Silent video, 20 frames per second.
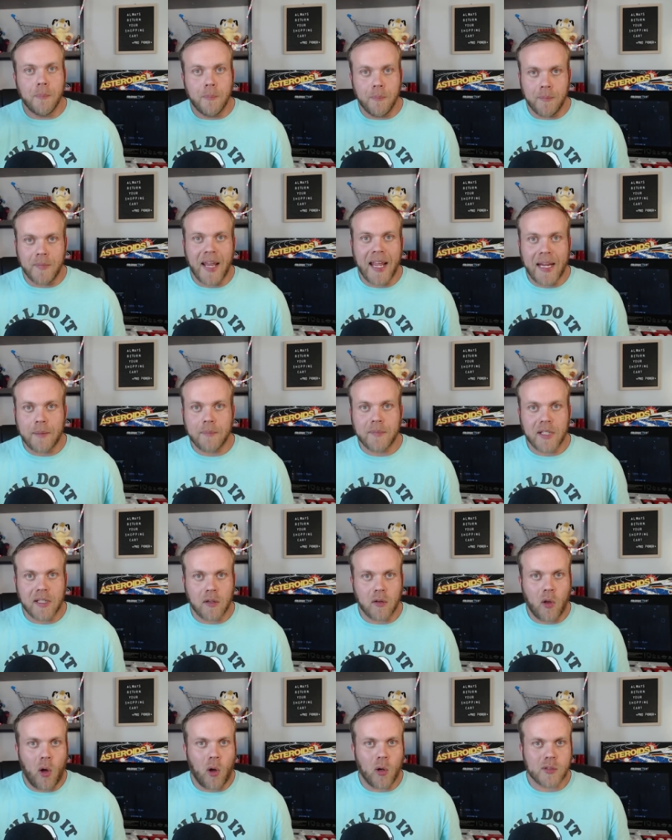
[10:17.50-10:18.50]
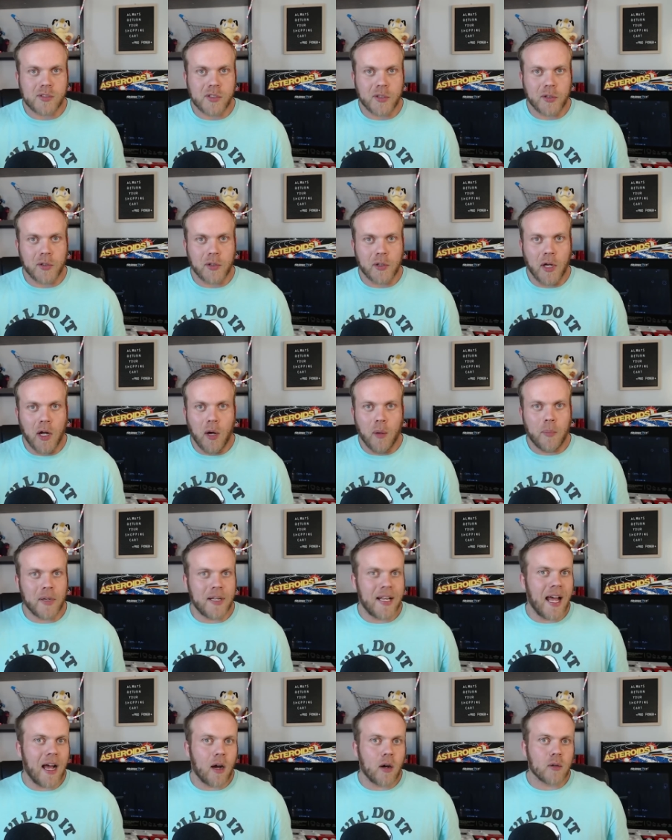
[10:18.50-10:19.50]
named in a lawsuit, but
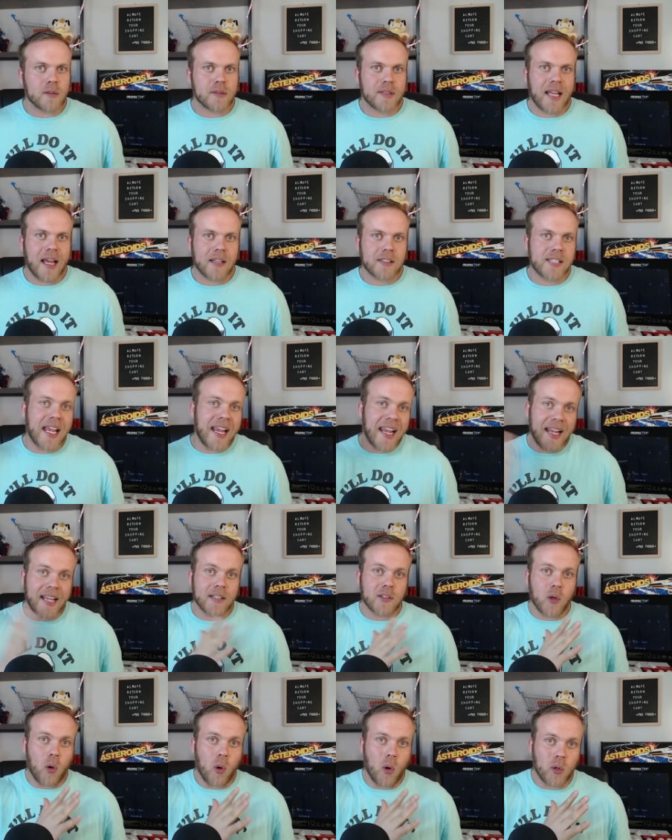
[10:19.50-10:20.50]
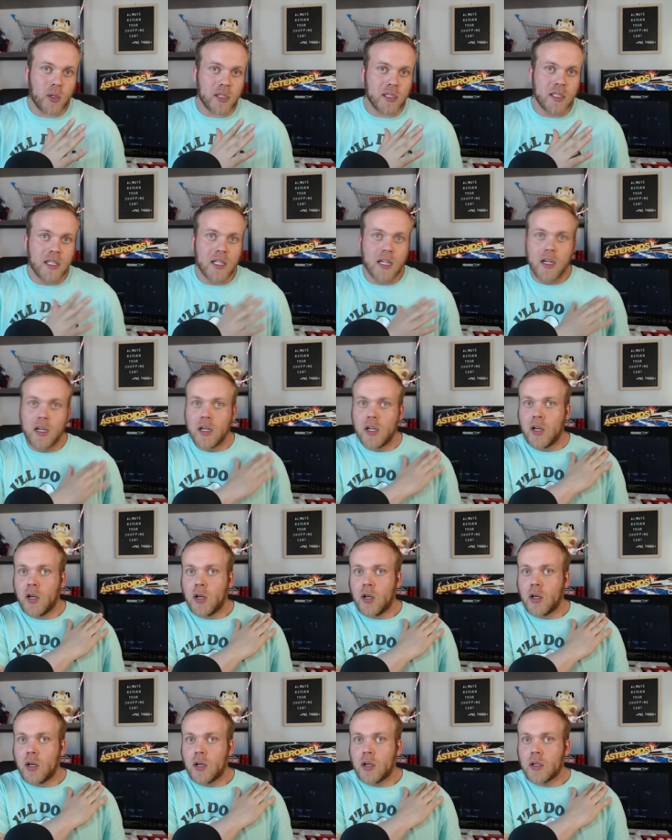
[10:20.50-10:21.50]
now that's handled.
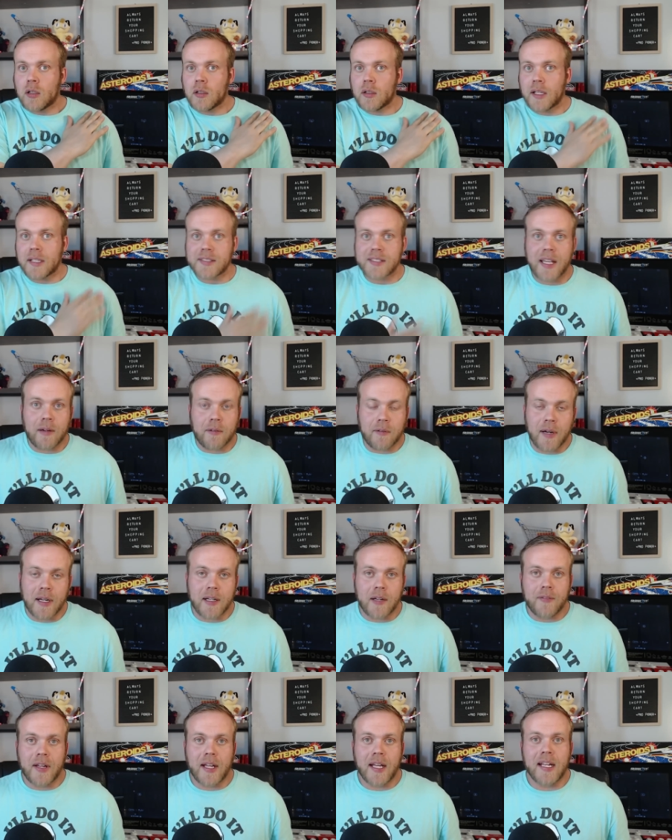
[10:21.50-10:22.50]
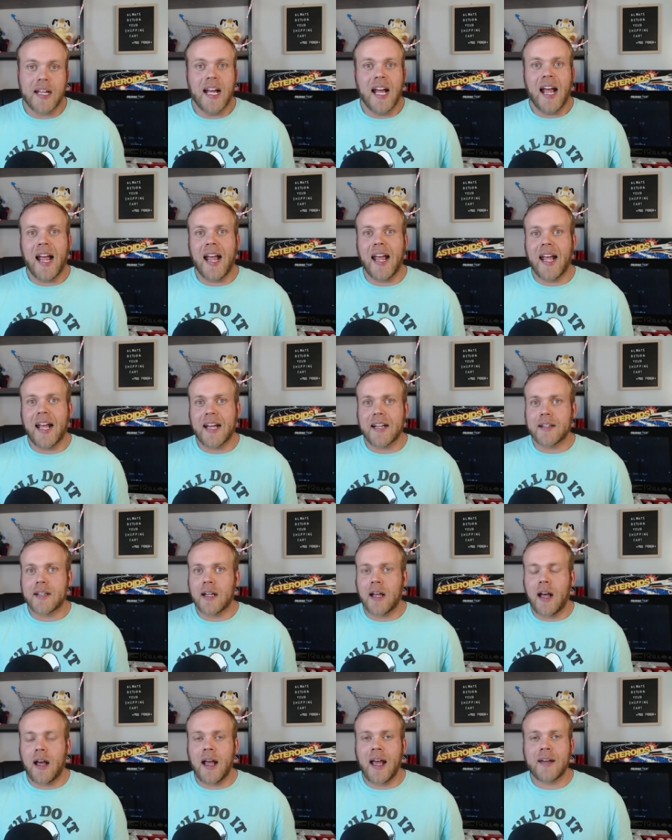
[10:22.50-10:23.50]
Let's get rid of it. And
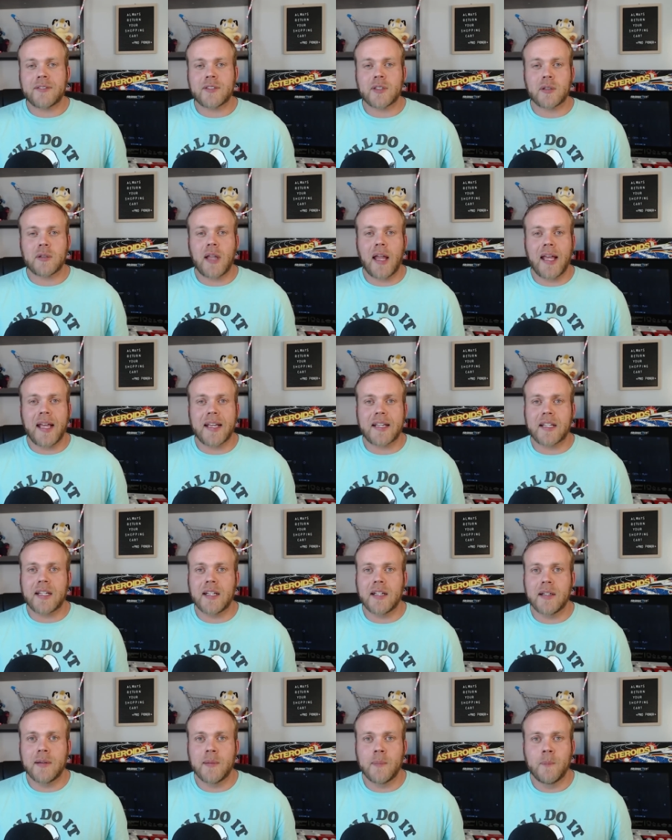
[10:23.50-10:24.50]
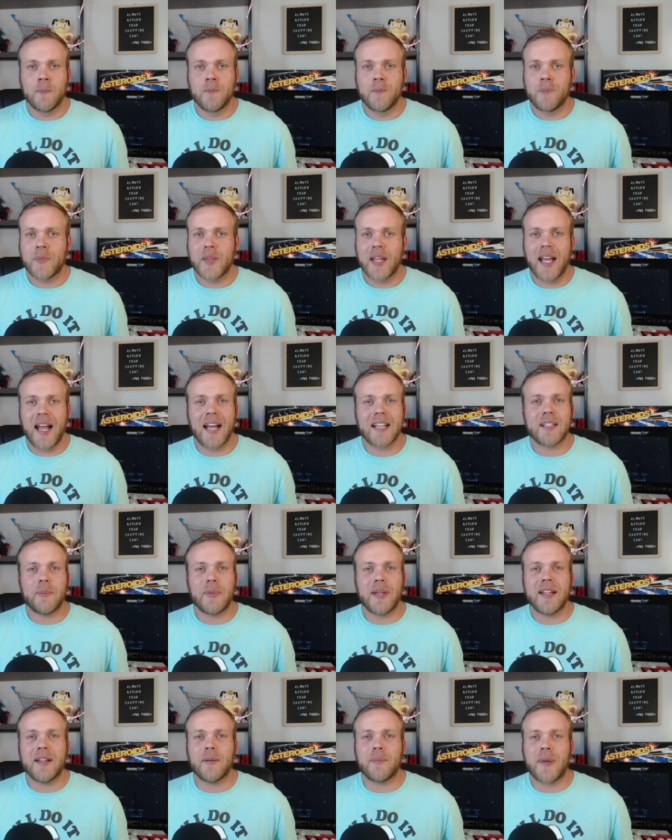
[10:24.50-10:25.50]
after, like, it had to
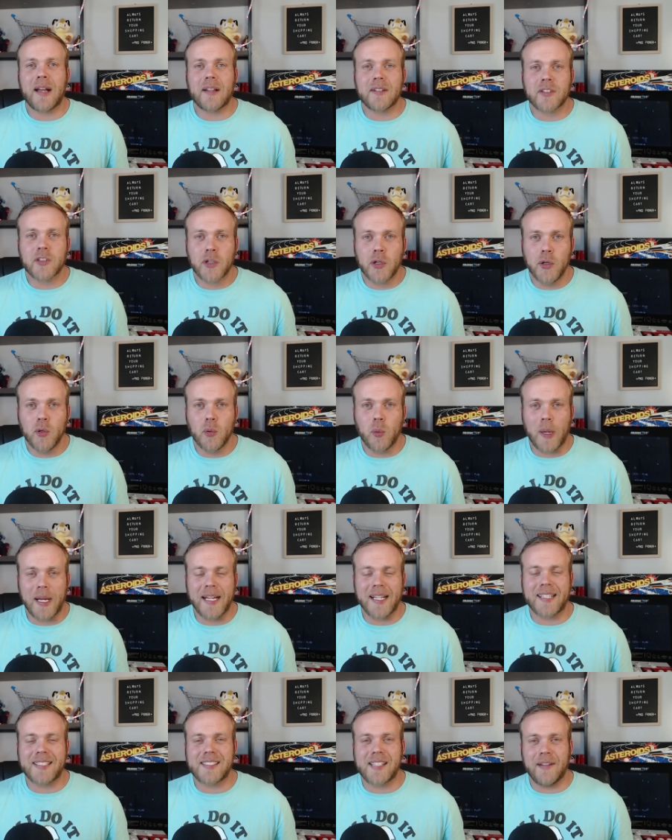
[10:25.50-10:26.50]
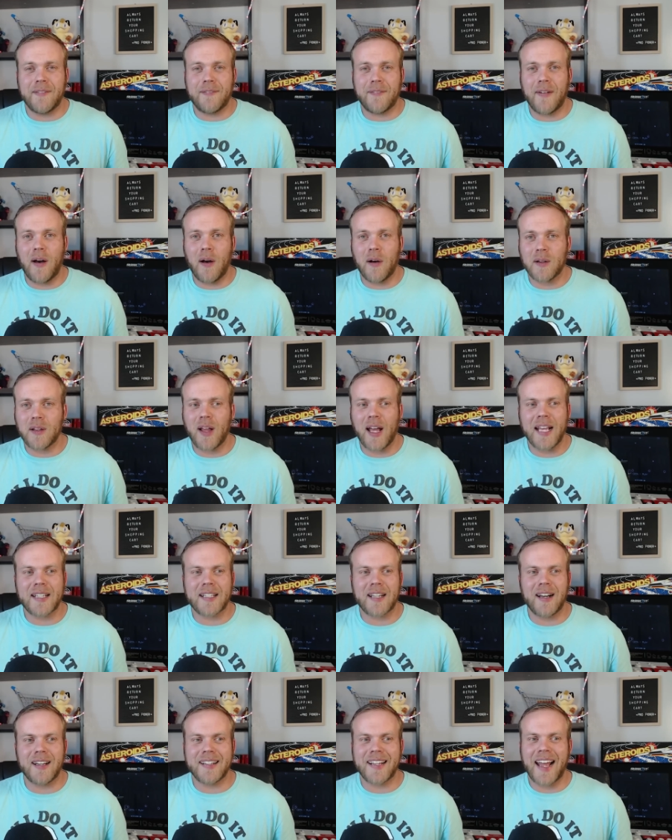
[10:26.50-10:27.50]
be about 2 weeks, it felt like,
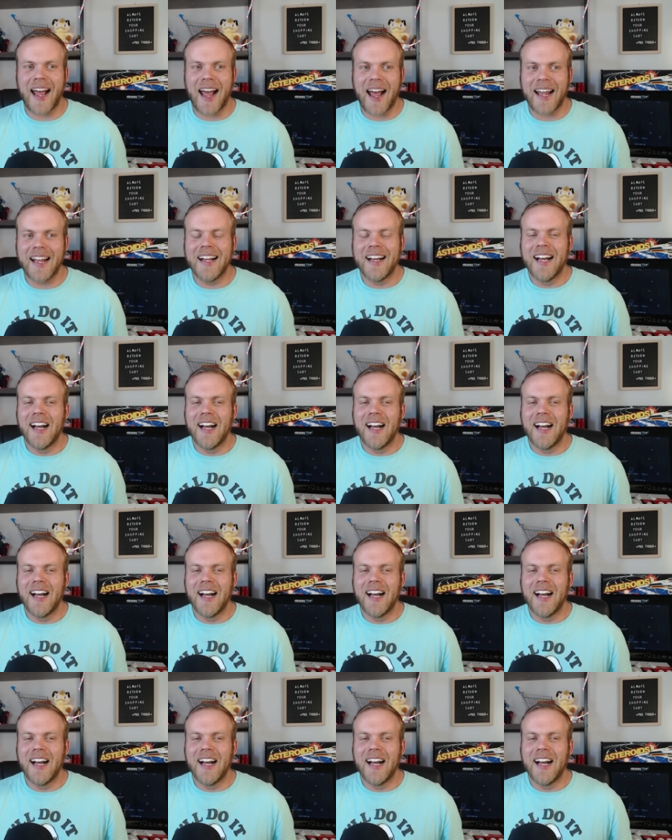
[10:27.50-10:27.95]
on that.